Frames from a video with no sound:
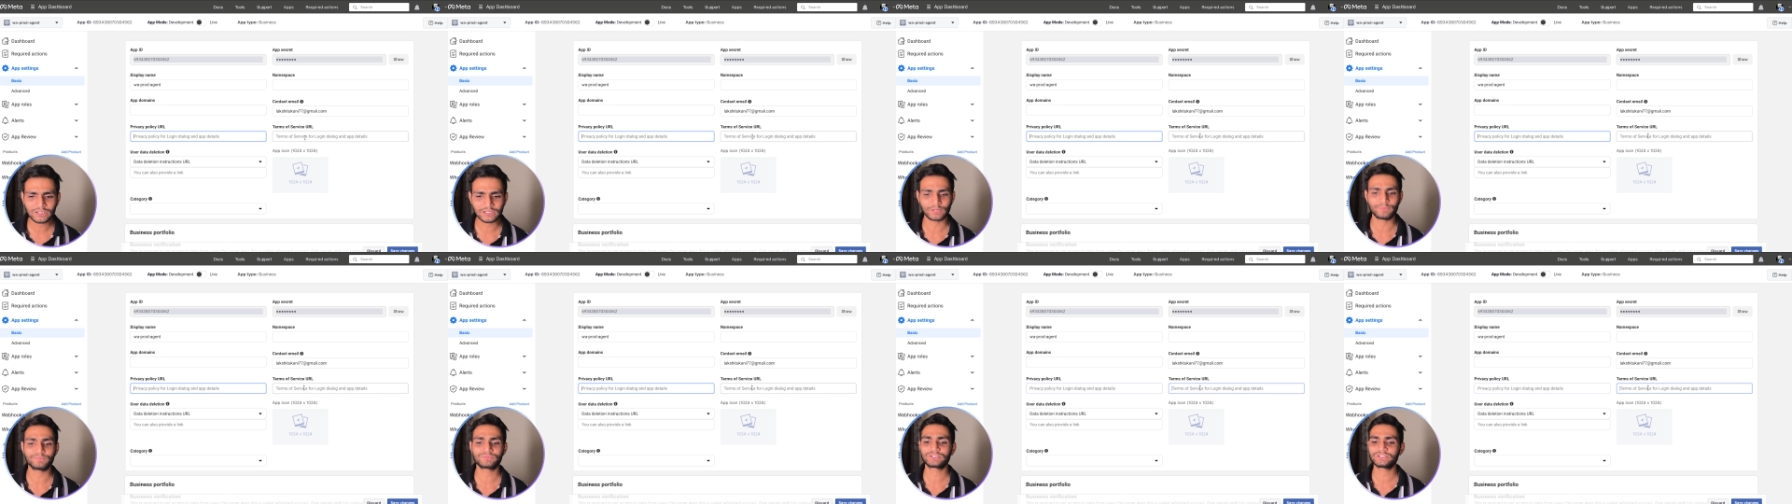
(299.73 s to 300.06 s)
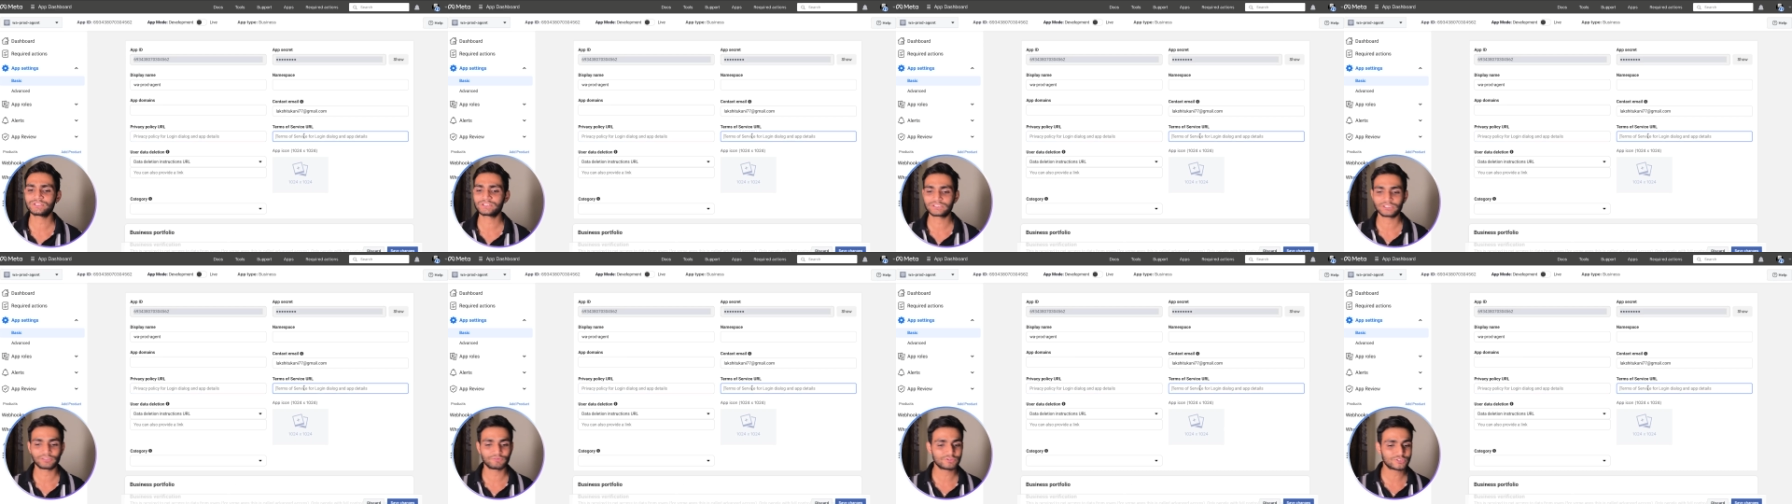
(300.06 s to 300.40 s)
terms
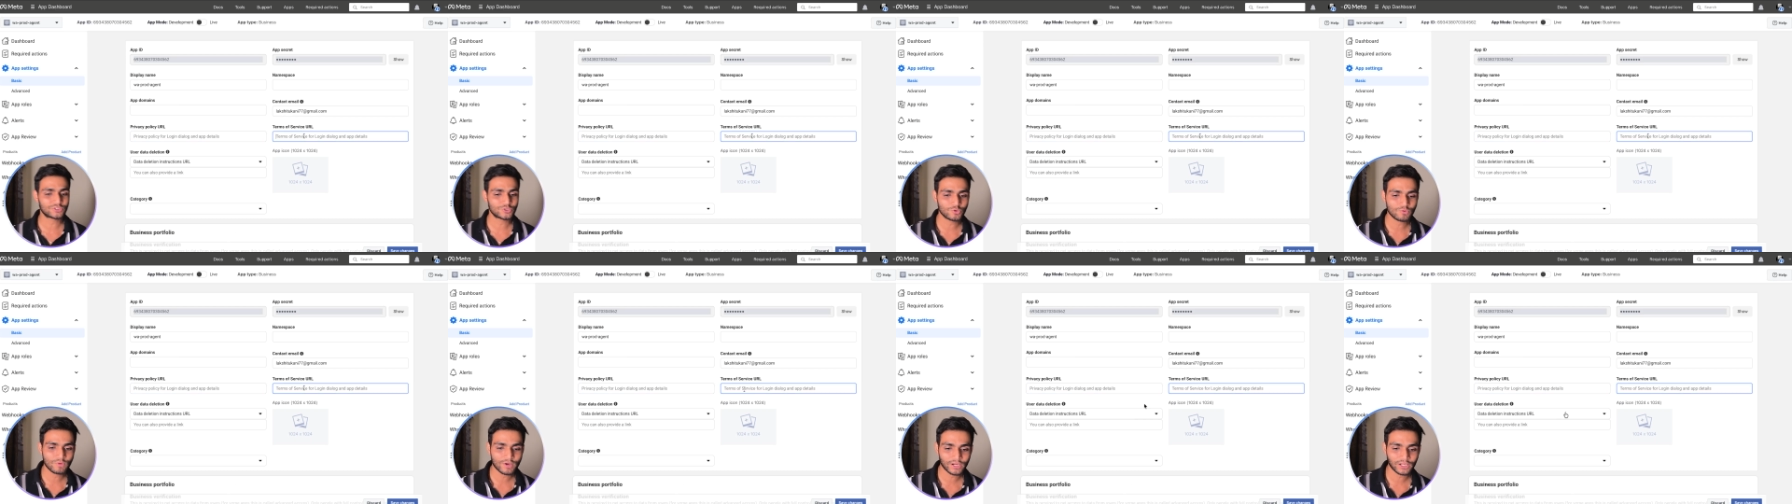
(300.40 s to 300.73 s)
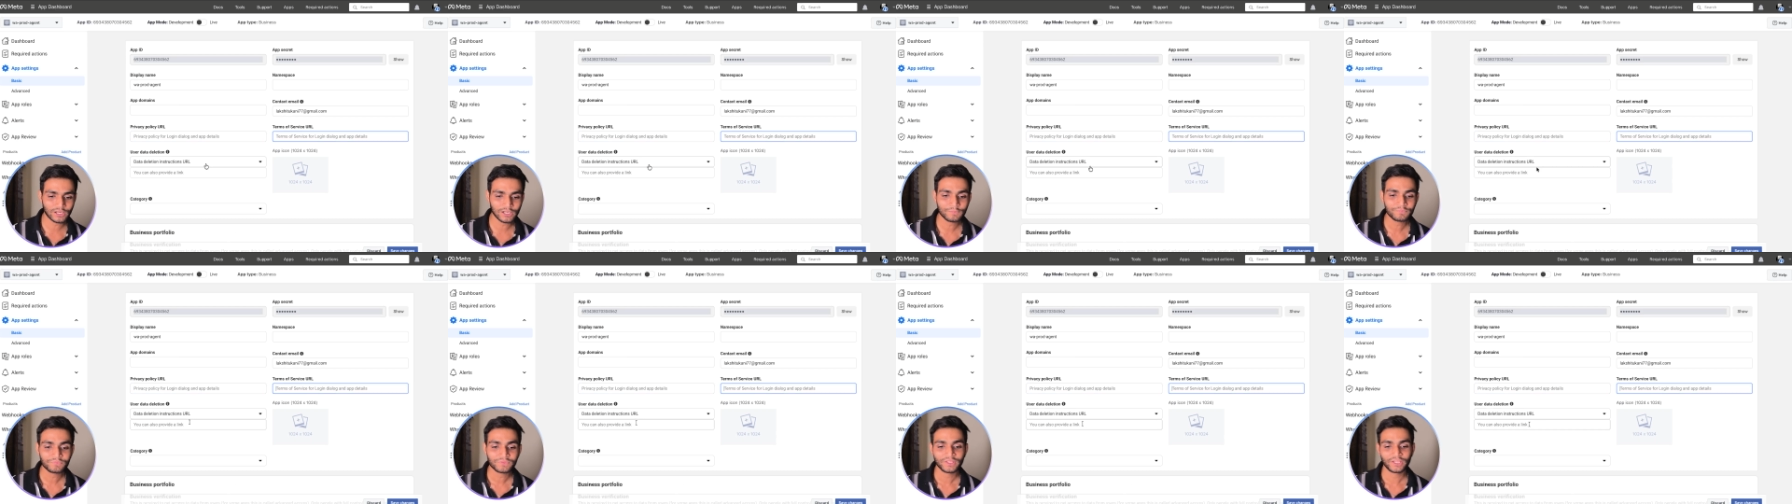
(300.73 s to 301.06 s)
and service
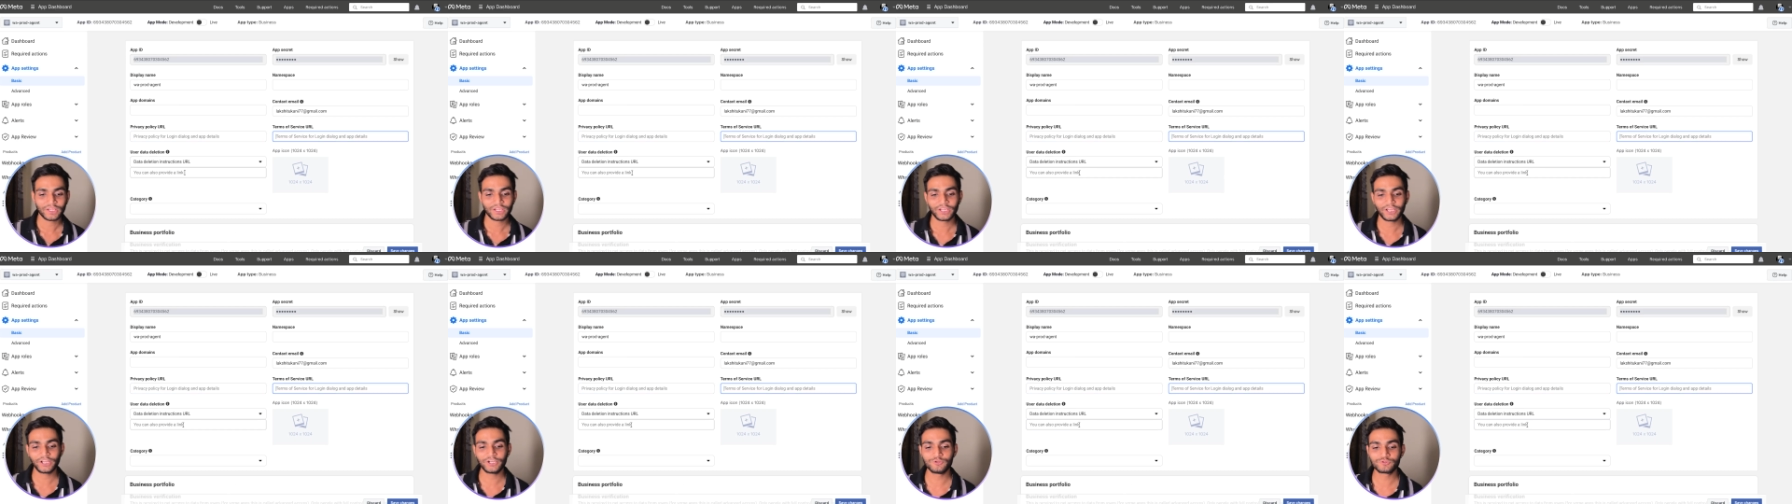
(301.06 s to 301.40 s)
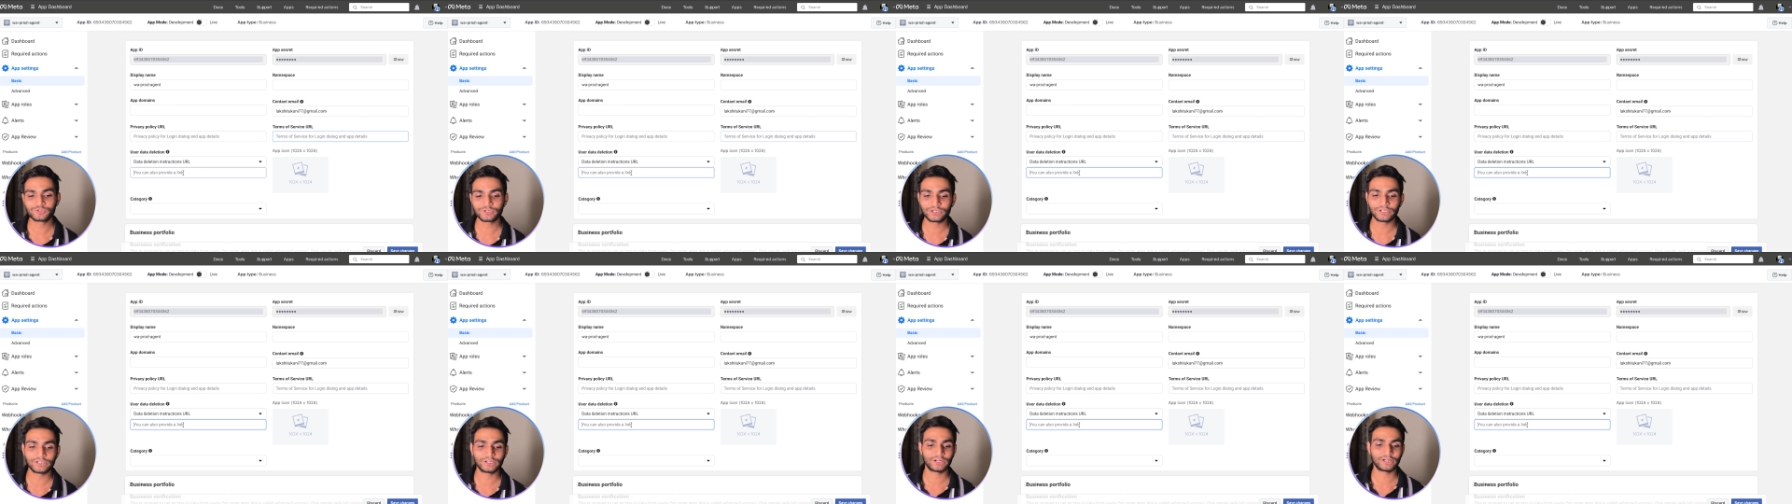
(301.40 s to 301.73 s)
URL and
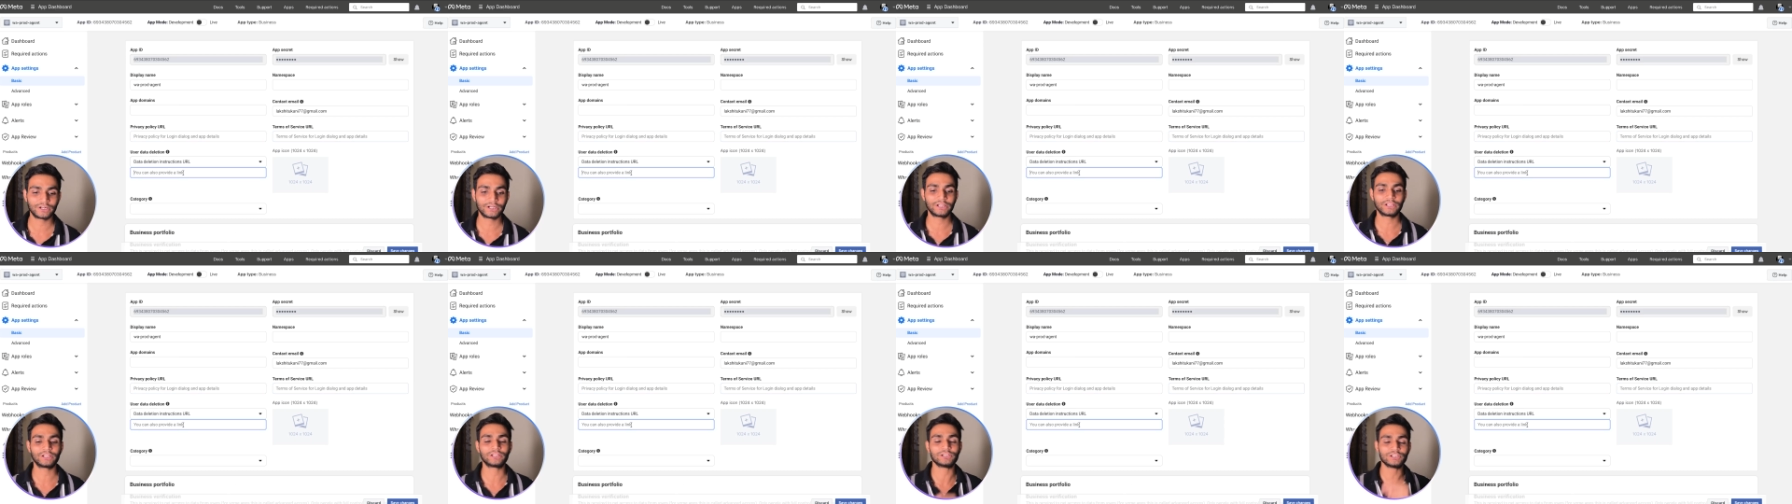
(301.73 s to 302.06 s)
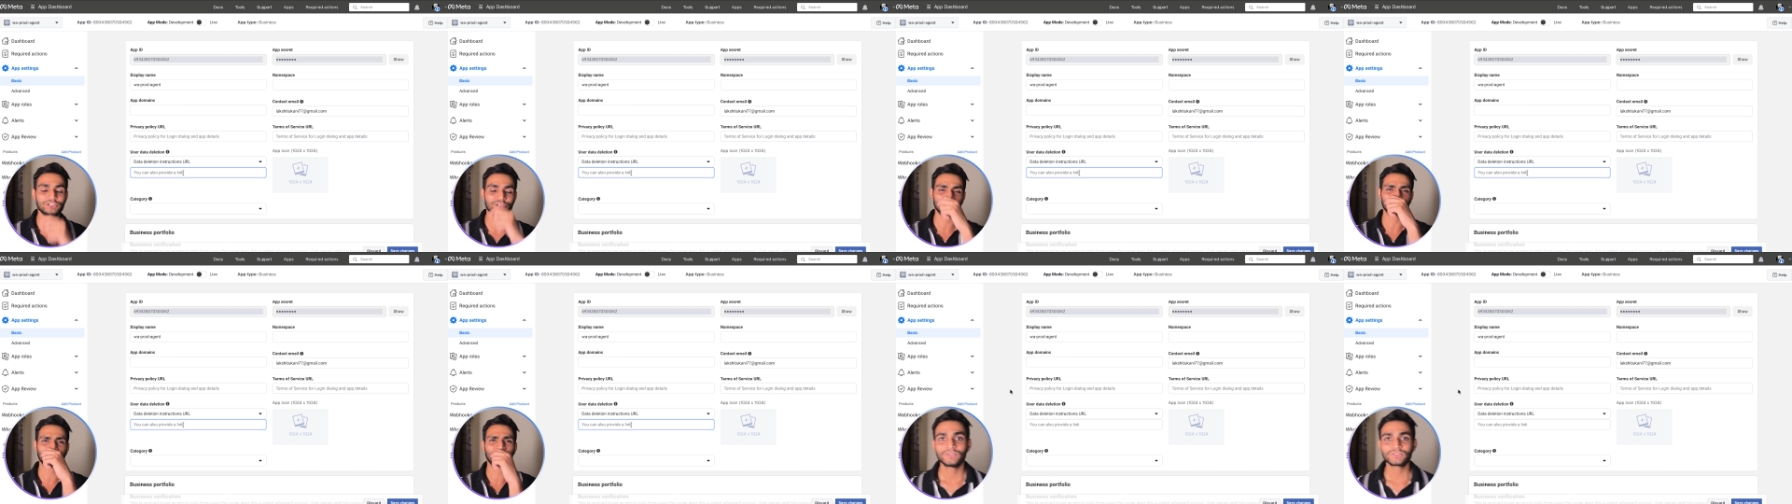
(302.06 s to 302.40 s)
user uh, data
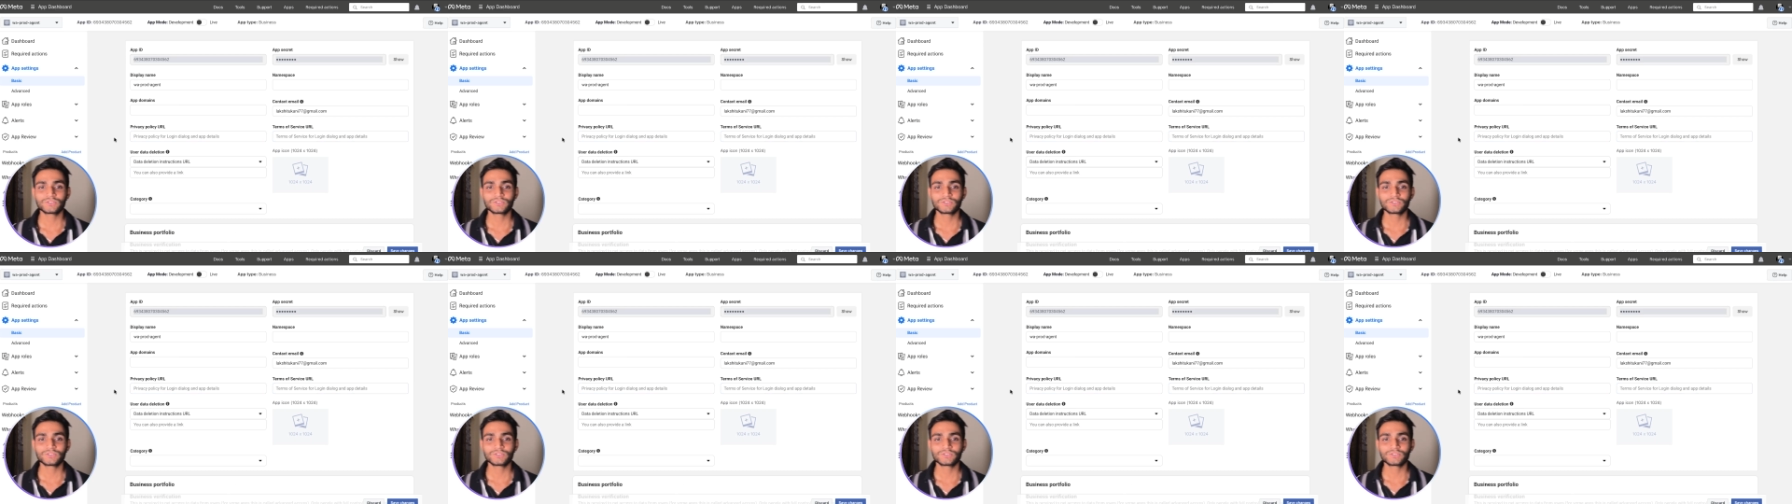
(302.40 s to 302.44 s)
deletion.